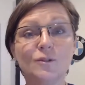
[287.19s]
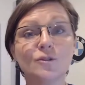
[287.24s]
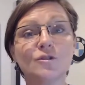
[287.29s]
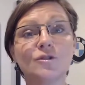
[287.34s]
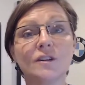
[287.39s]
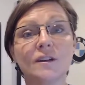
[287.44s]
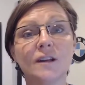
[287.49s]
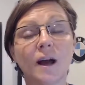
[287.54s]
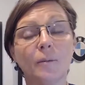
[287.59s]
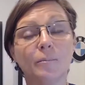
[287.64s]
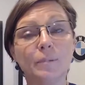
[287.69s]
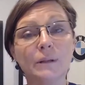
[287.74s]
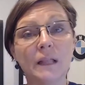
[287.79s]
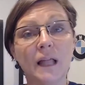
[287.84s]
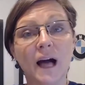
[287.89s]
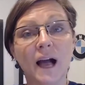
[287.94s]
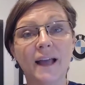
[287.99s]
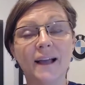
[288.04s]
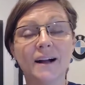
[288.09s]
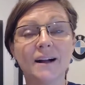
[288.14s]
you should
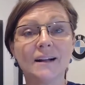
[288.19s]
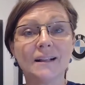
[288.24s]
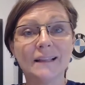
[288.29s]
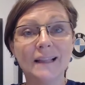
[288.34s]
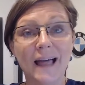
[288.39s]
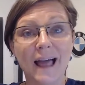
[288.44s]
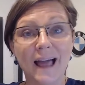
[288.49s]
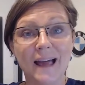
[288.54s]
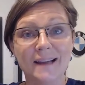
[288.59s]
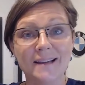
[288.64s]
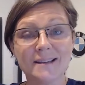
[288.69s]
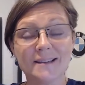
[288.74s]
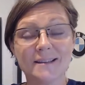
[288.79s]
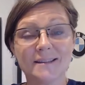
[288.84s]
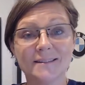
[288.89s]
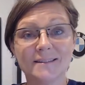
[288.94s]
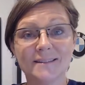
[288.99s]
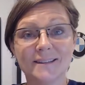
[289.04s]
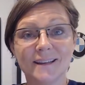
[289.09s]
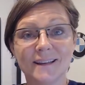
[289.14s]
apply a class,